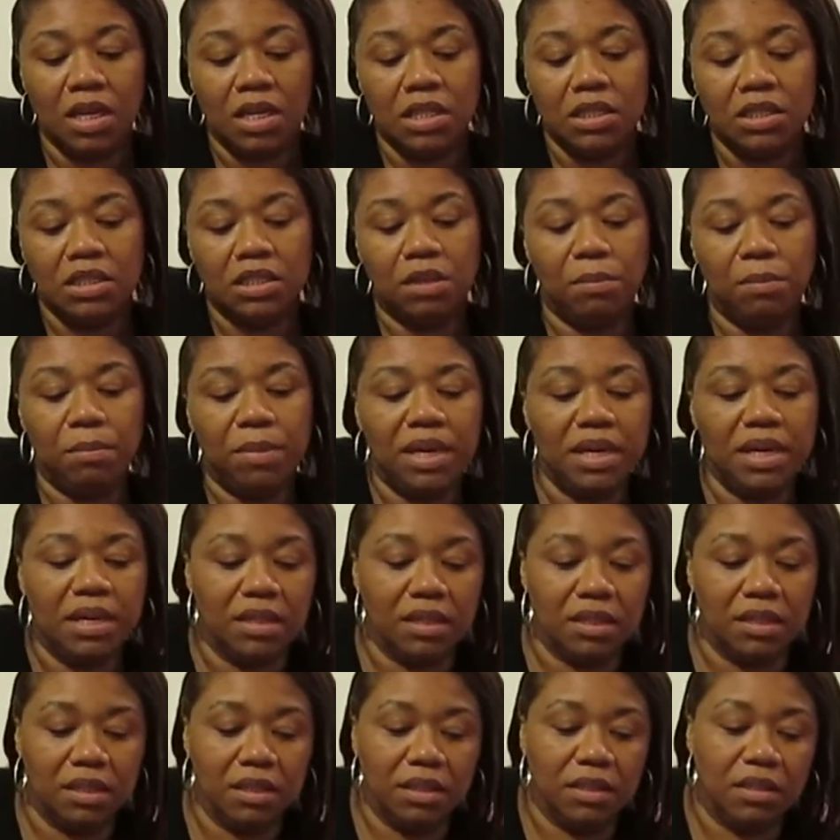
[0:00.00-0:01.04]

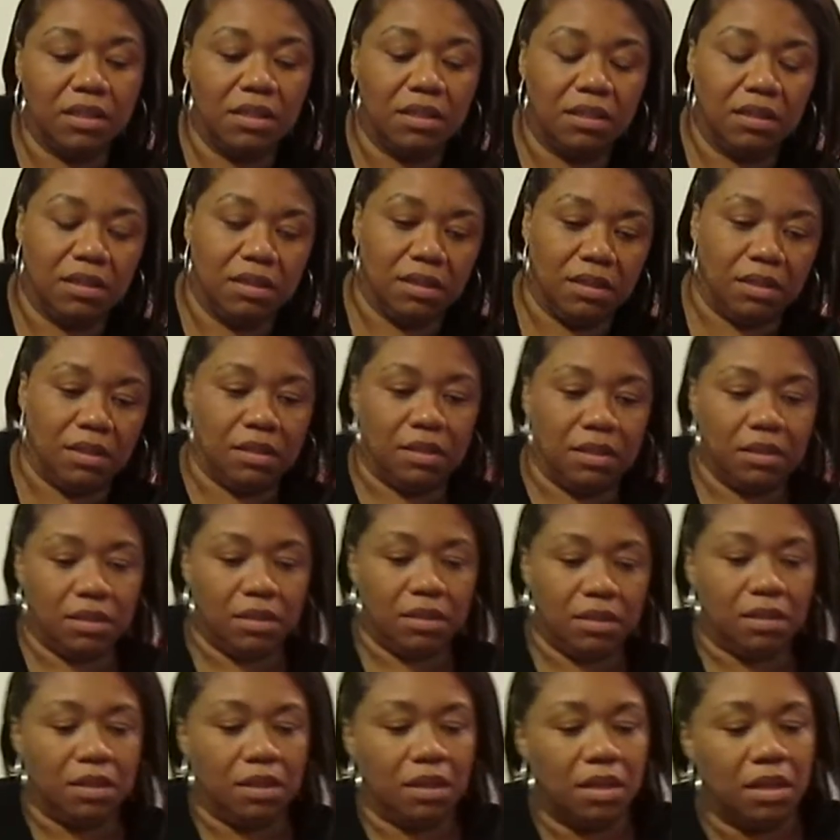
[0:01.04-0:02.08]
Tamika
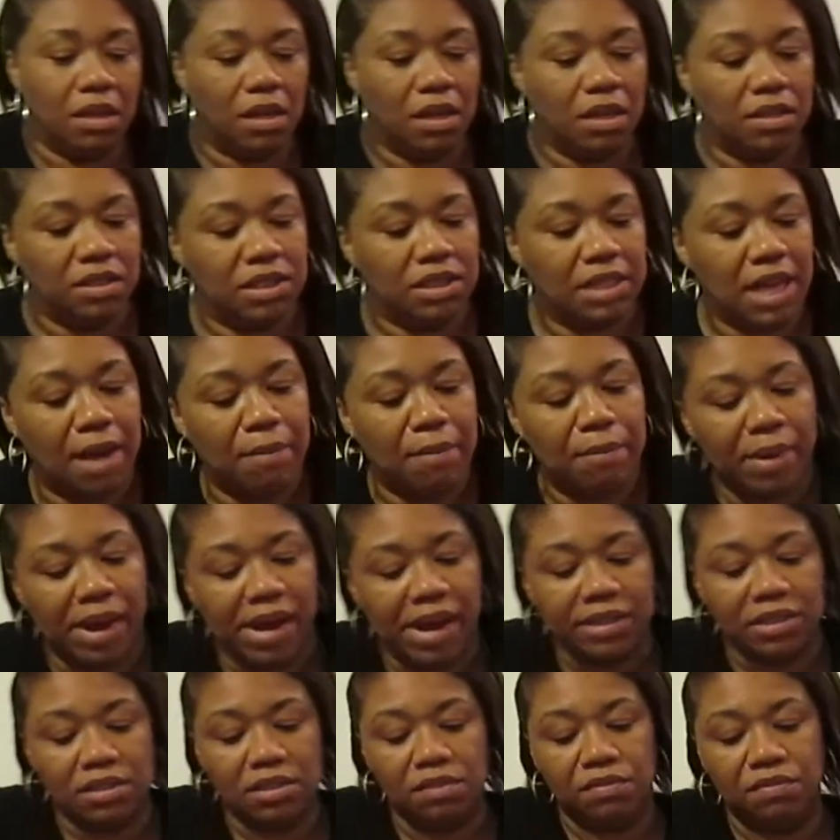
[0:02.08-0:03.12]
stopped by
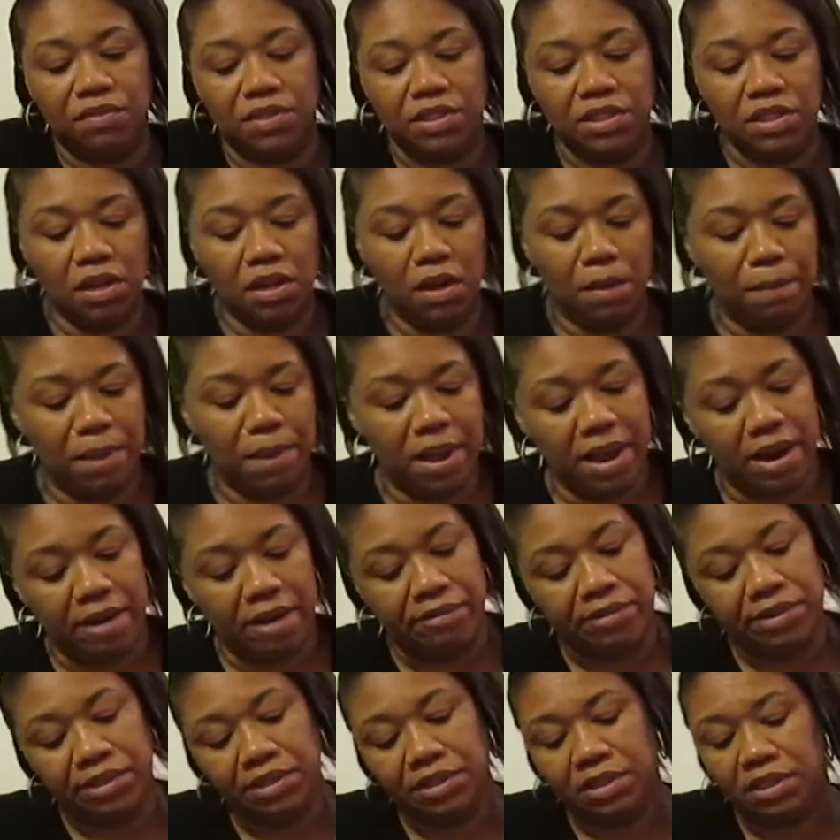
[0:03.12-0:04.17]
to visit her
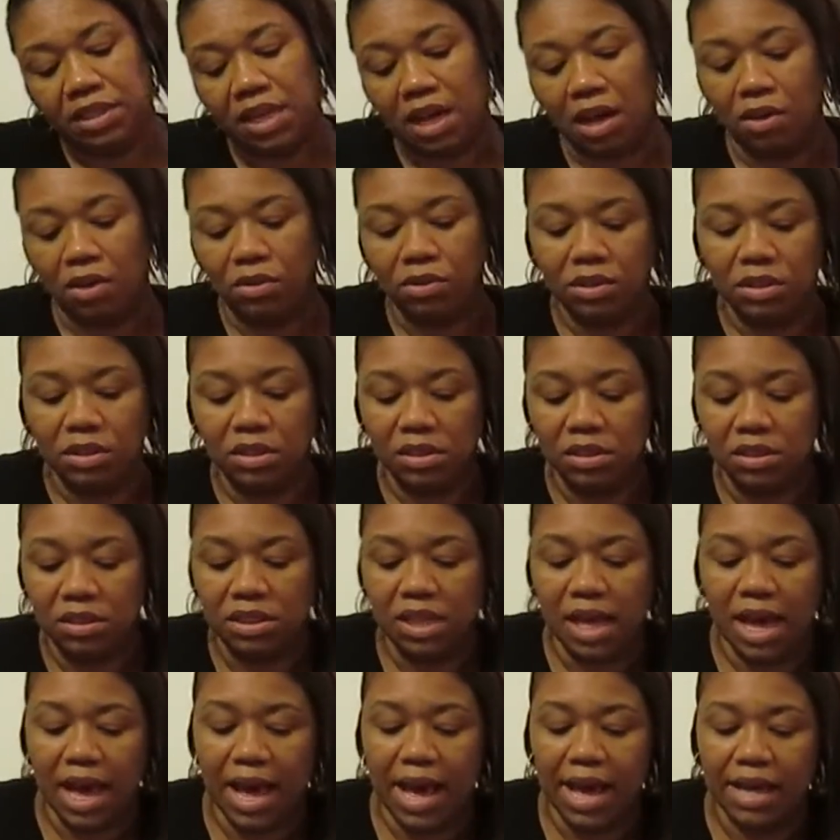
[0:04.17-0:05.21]
parents' house
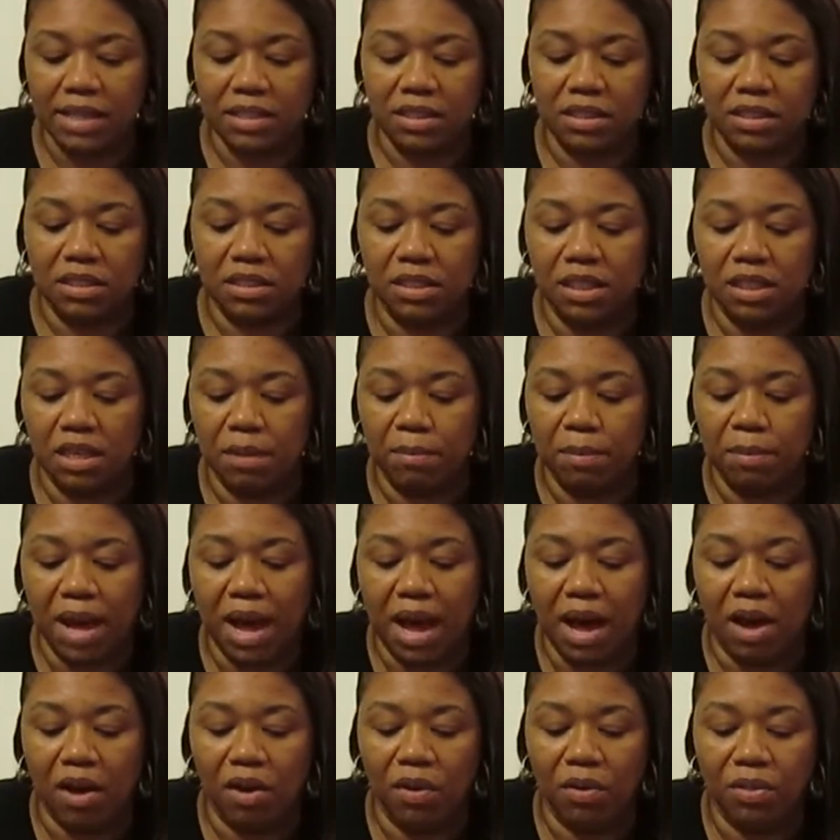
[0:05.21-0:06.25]
to ask them
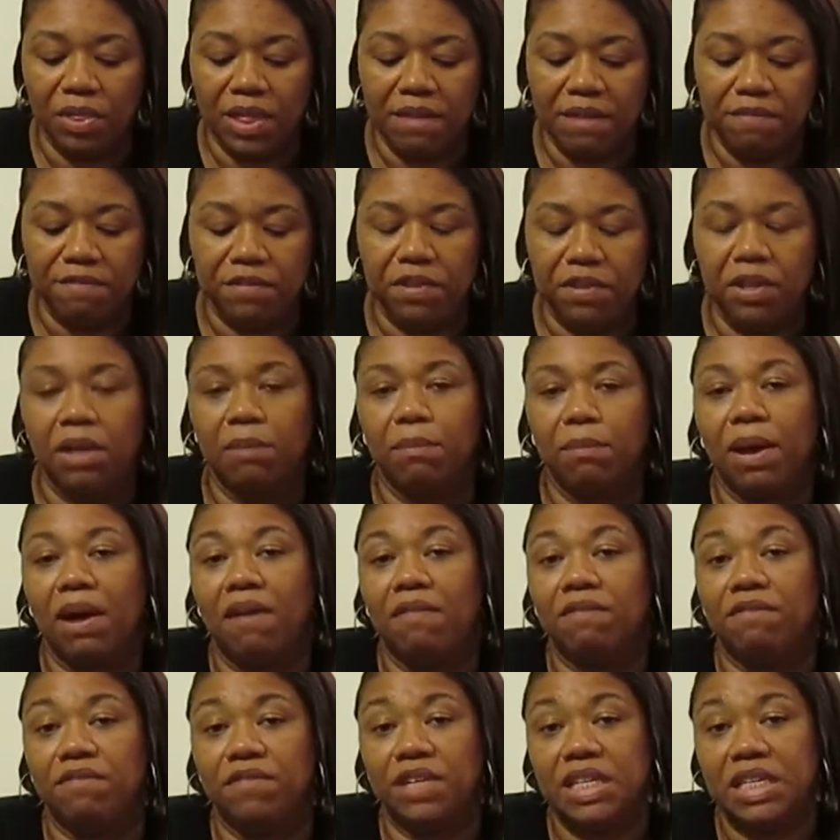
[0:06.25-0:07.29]
how they feel
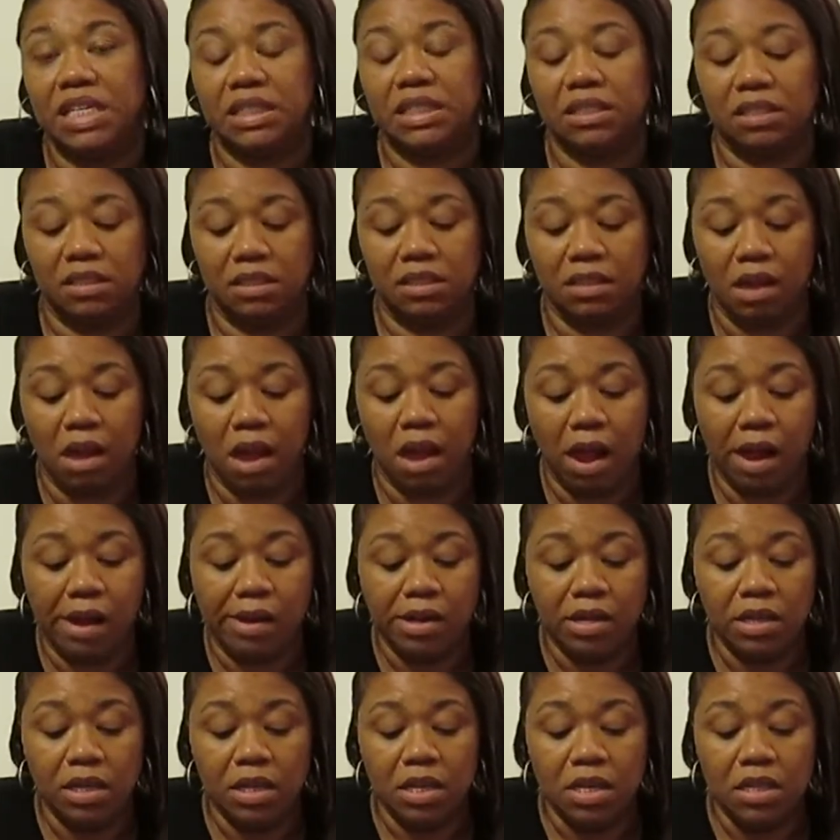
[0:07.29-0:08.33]
about Vince.
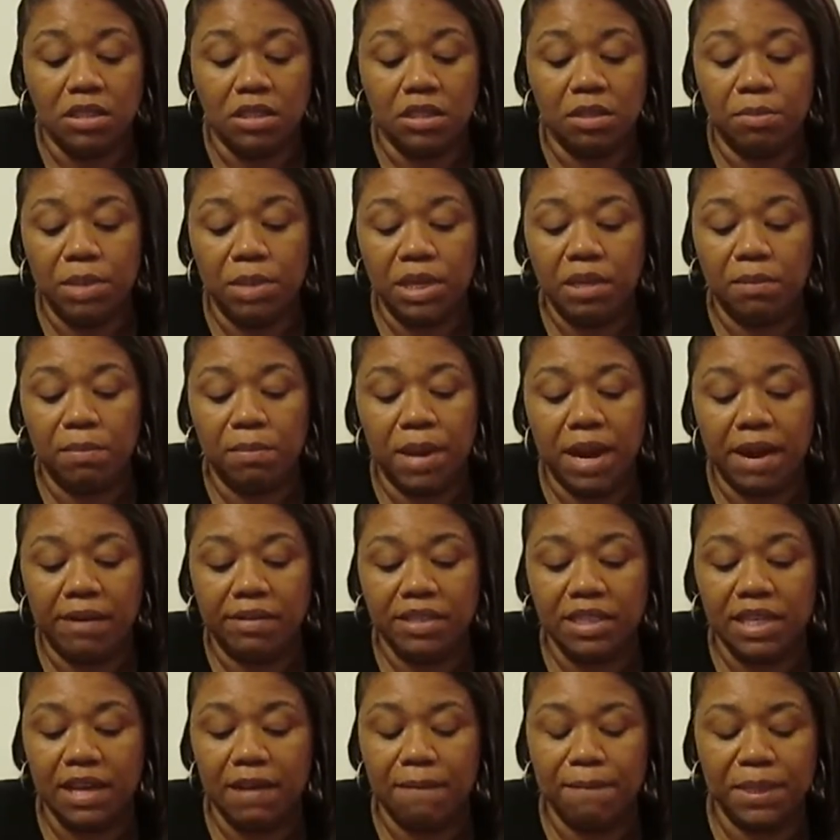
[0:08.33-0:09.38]
Tamika's
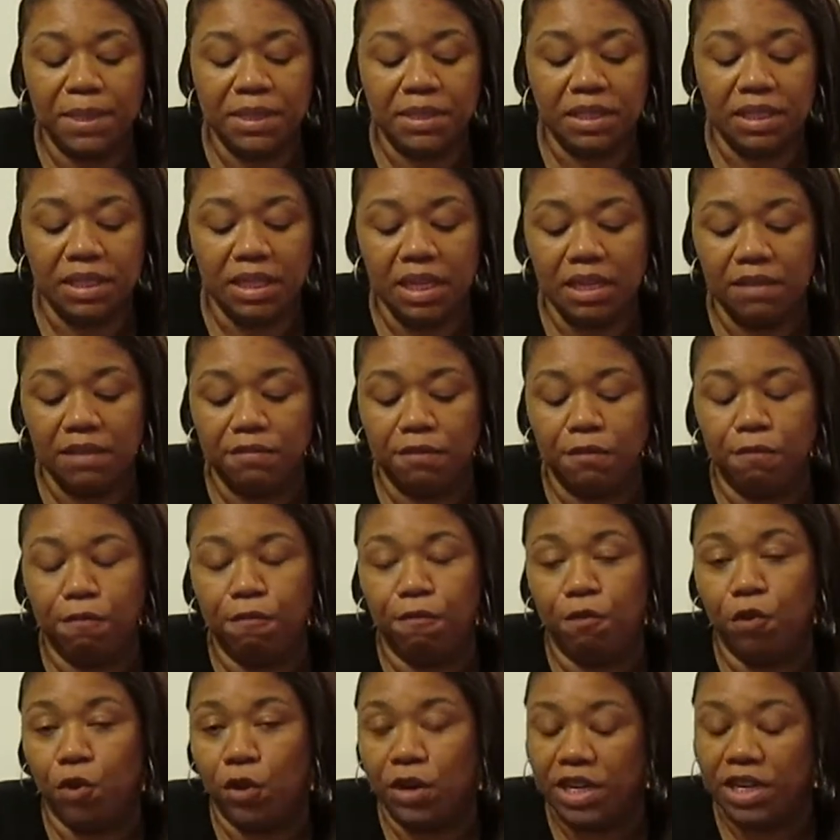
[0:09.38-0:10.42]
parents have been together for
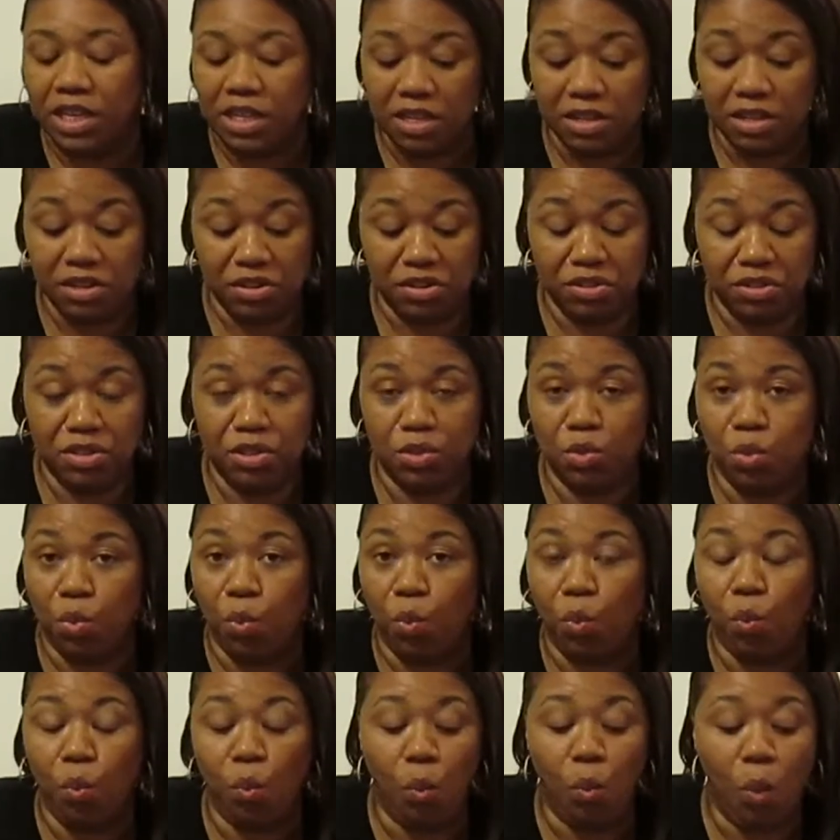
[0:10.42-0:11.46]
40 years.
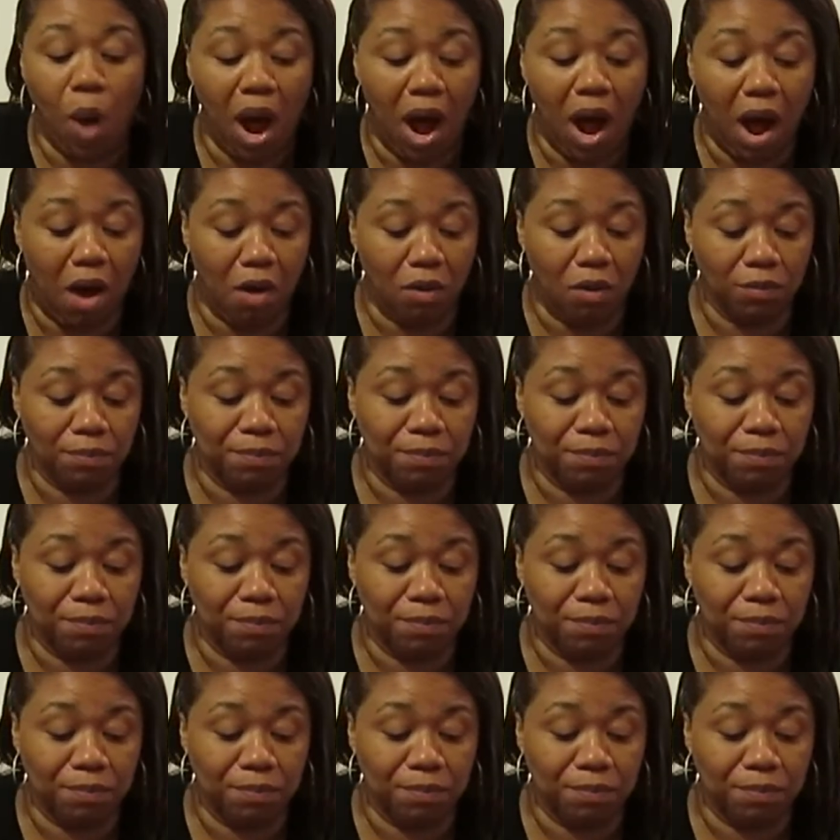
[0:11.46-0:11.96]
Wow.